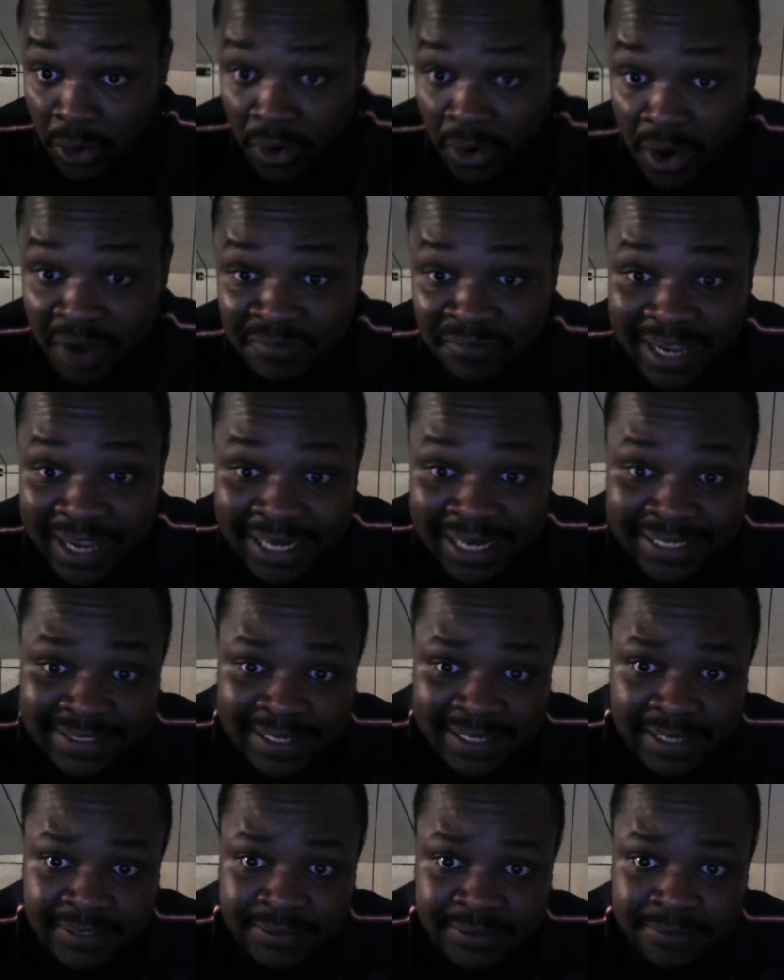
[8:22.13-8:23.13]
of Danny's
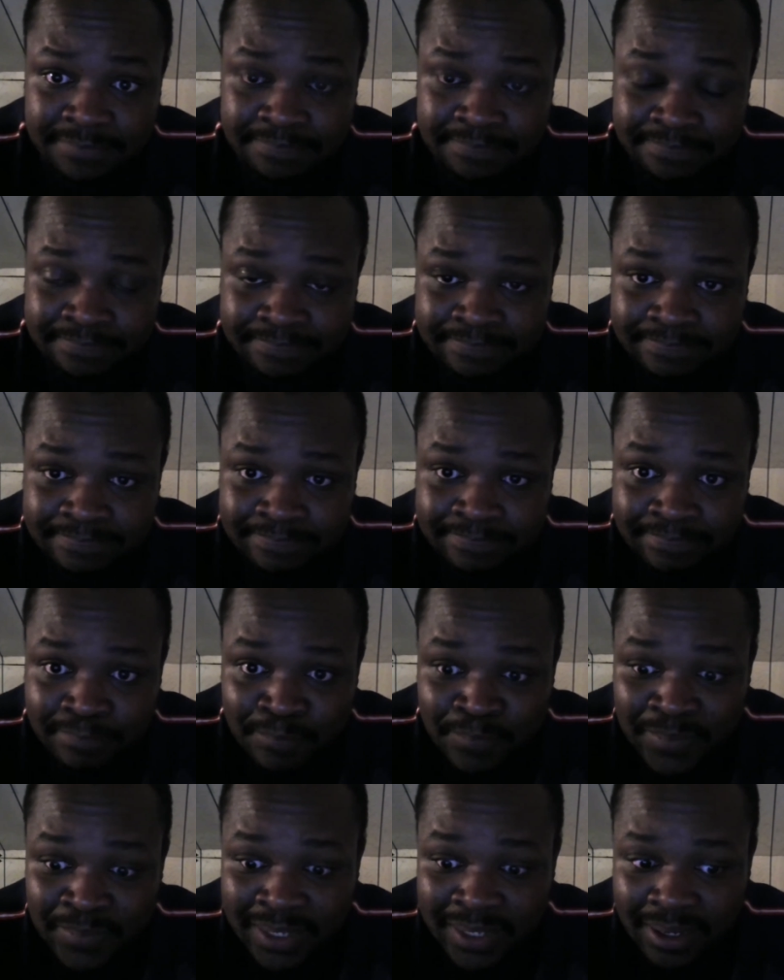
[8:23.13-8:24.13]
kids.
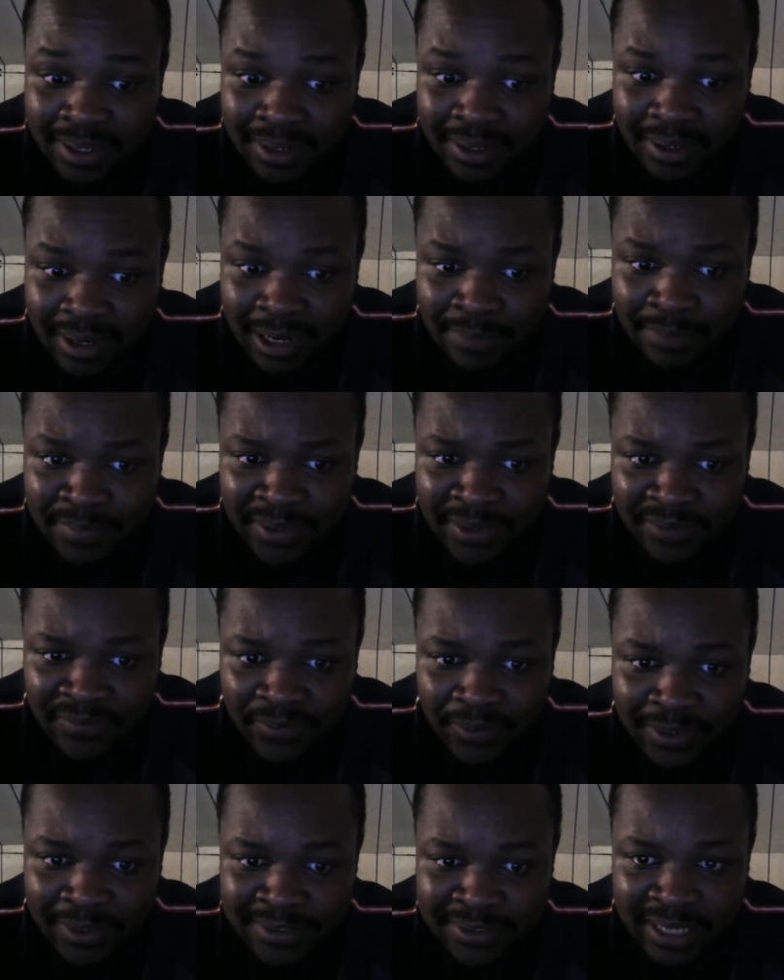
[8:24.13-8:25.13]
I'm there
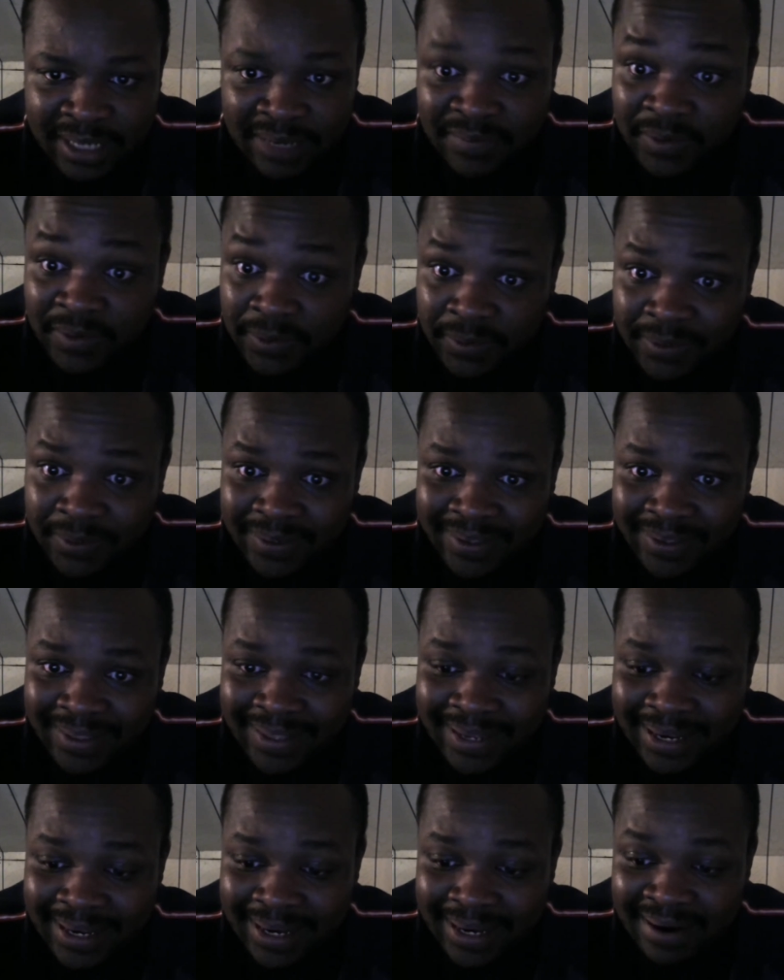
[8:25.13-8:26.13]
for Xavier.
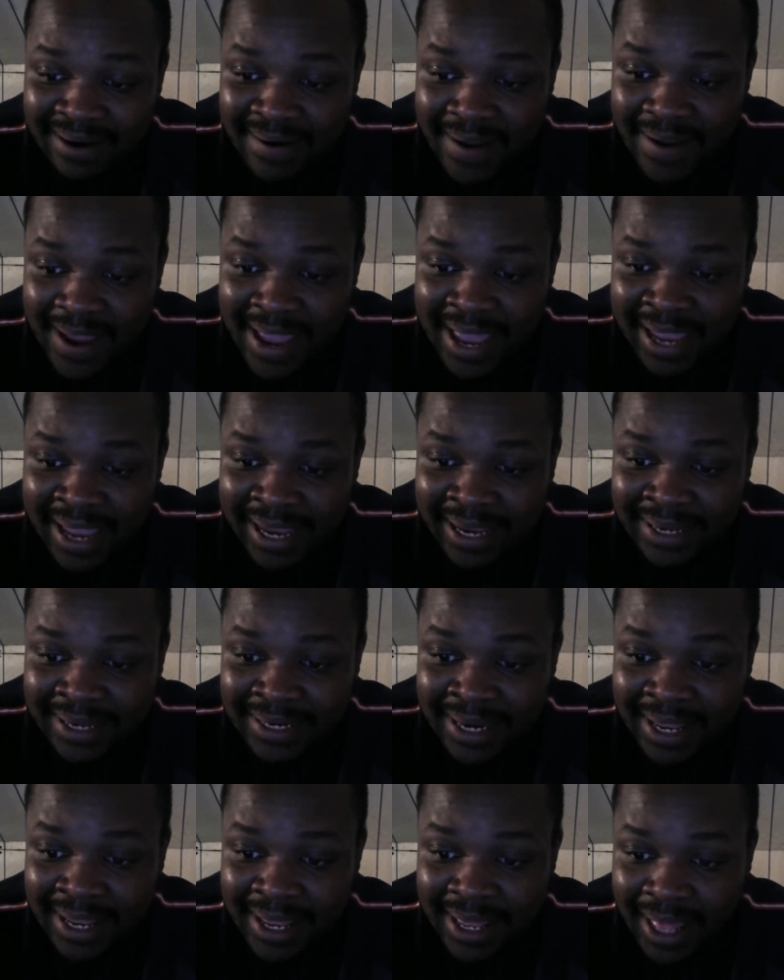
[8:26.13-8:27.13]
And
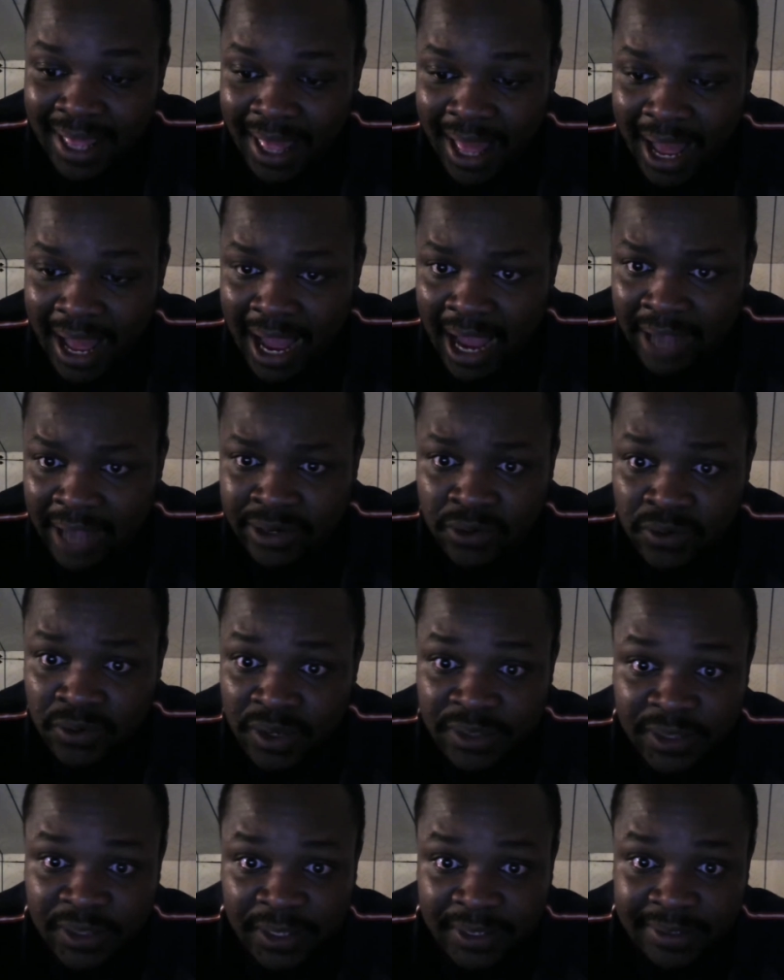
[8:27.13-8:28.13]
I knew
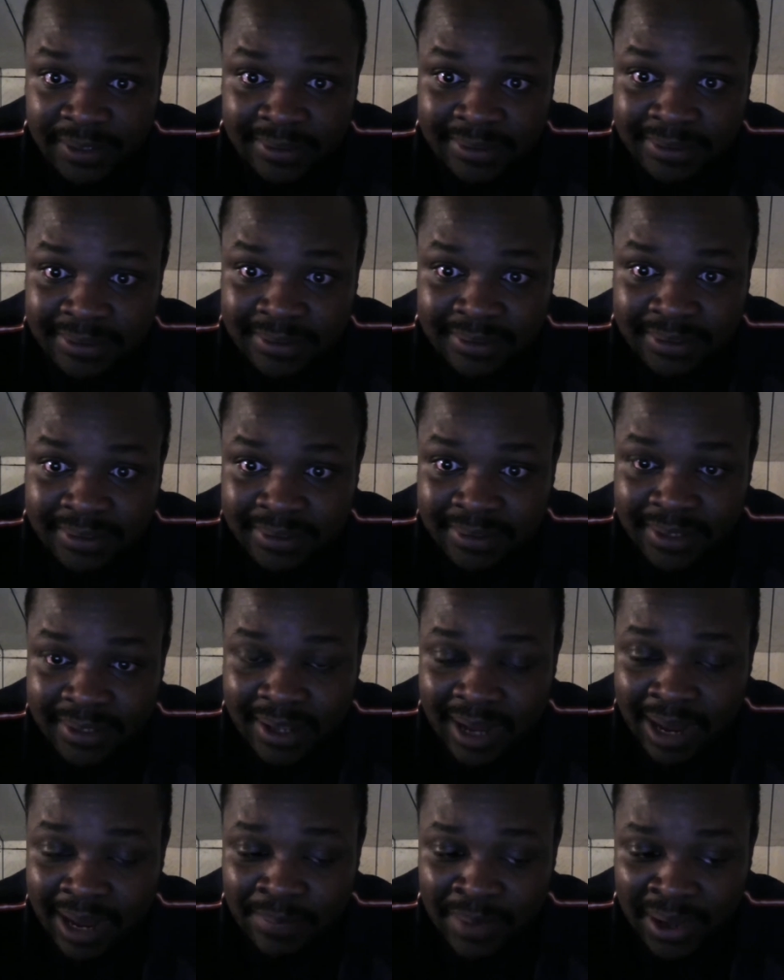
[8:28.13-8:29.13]
nothing
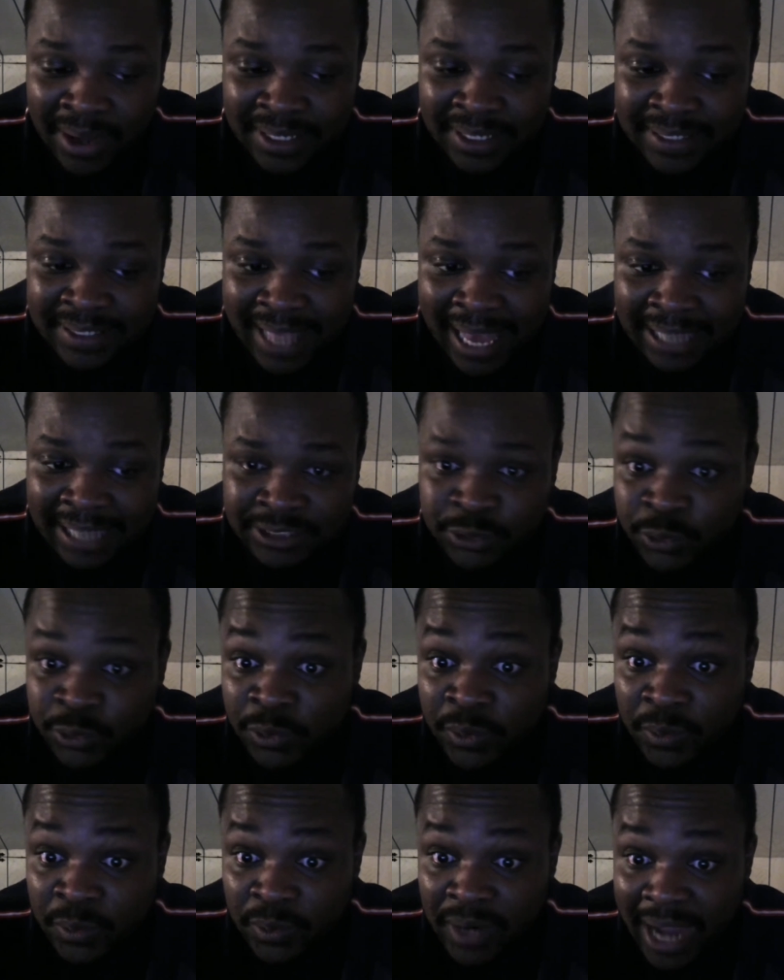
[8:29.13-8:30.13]
about his
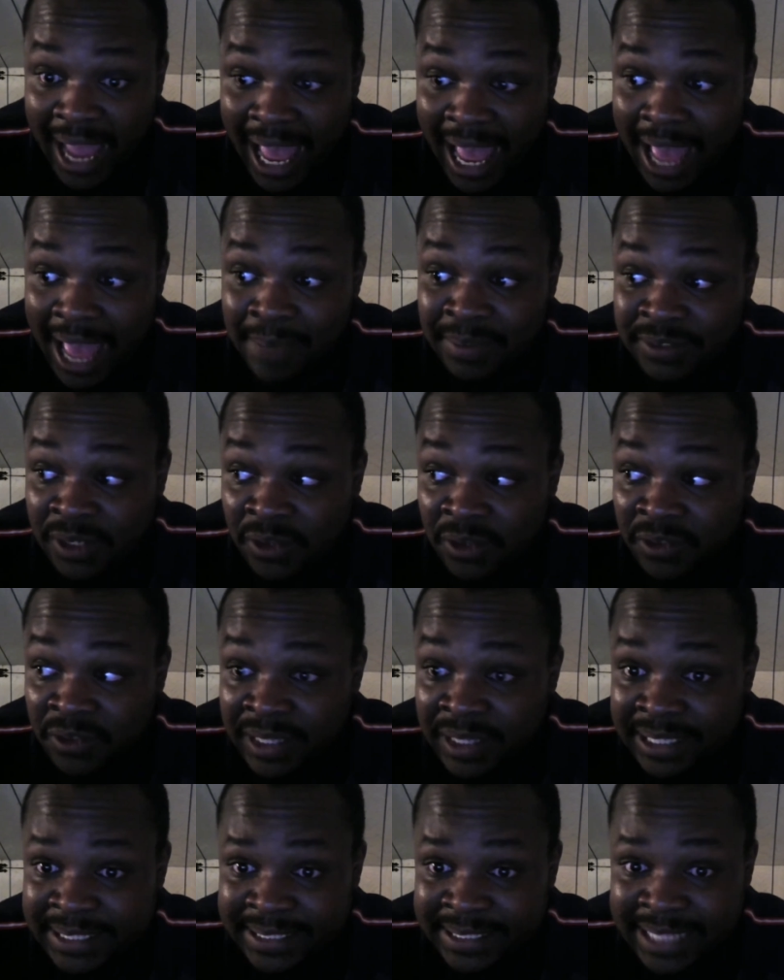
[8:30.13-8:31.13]
actual habits other
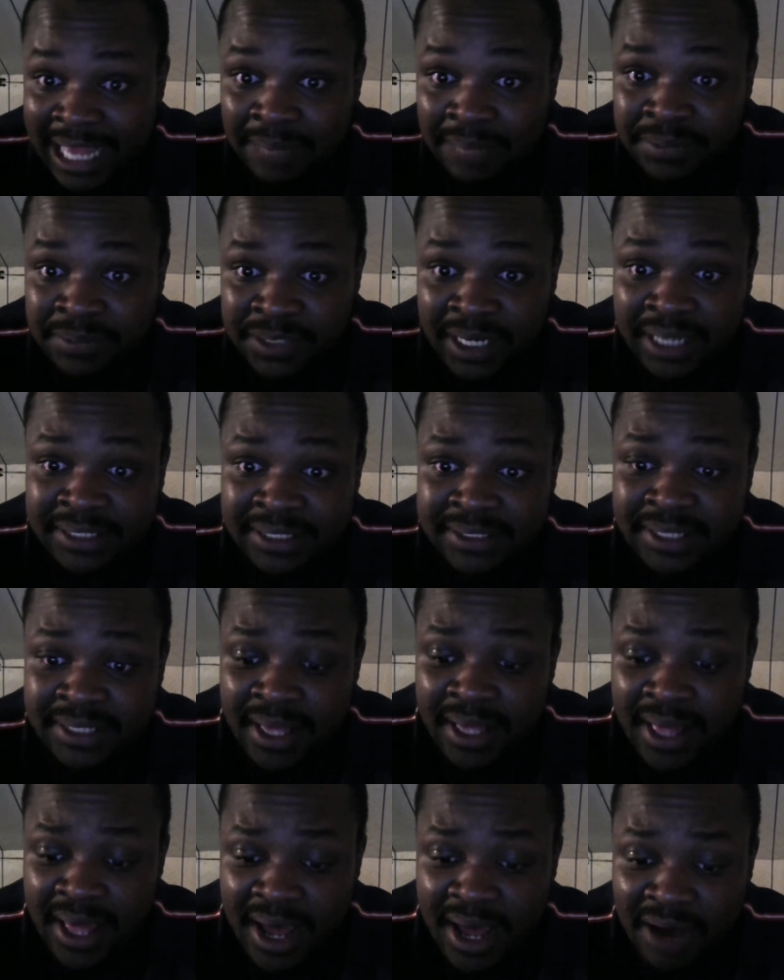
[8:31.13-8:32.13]
than the snapshots
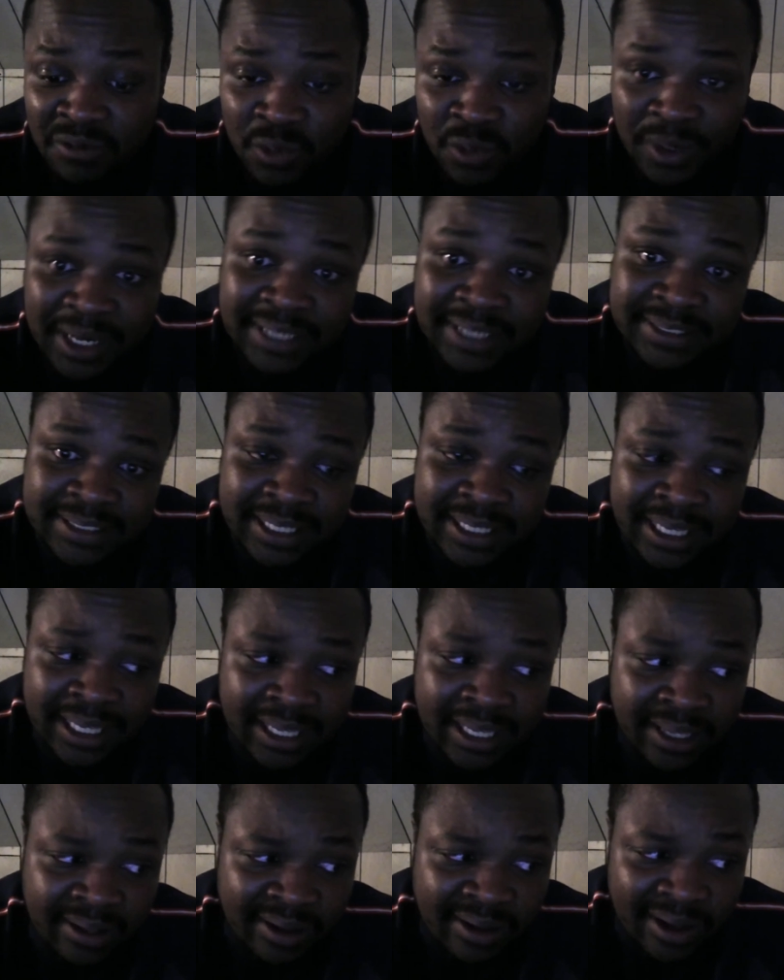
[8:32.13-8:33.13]
of what I
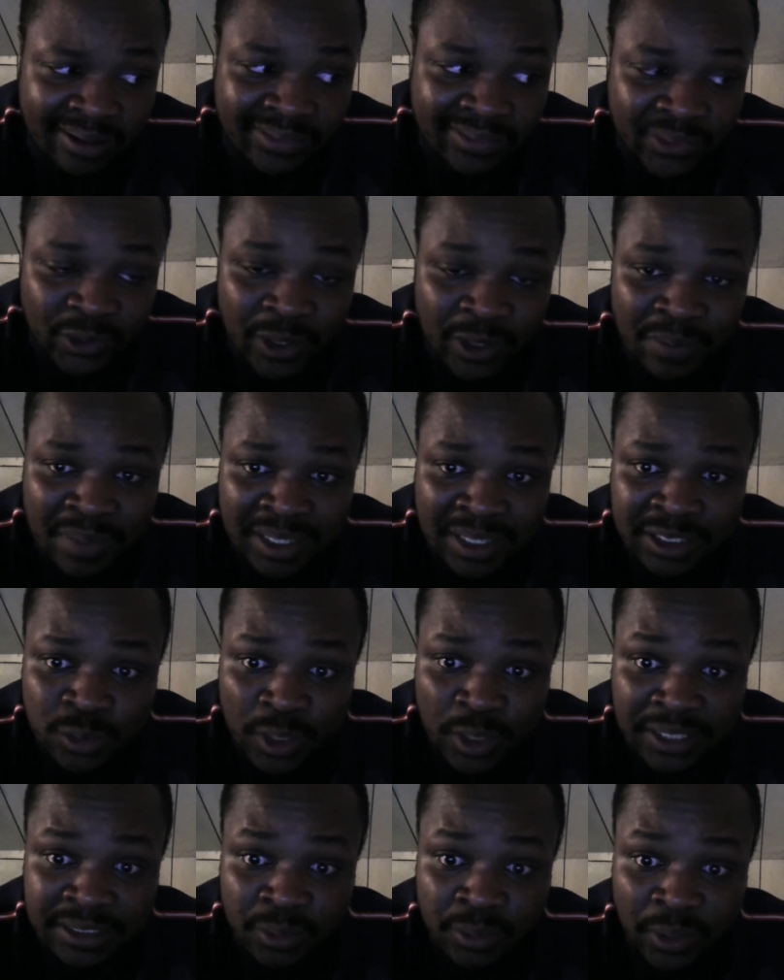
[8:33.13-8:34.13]
see uh, 30 minutes
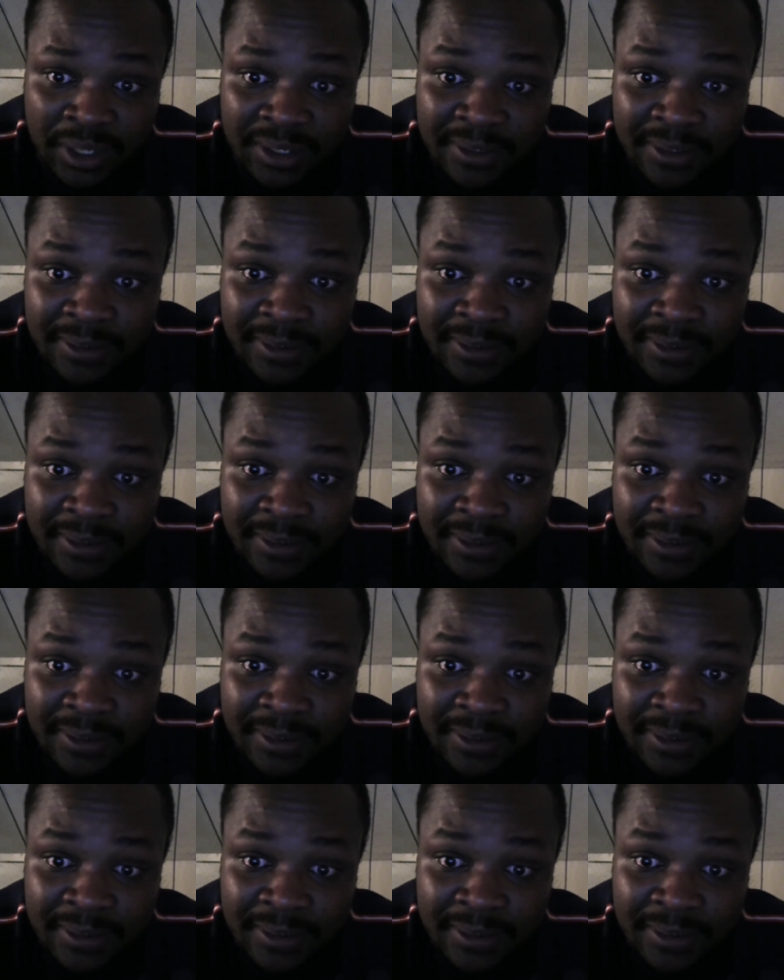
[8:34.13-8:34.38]
twice a week.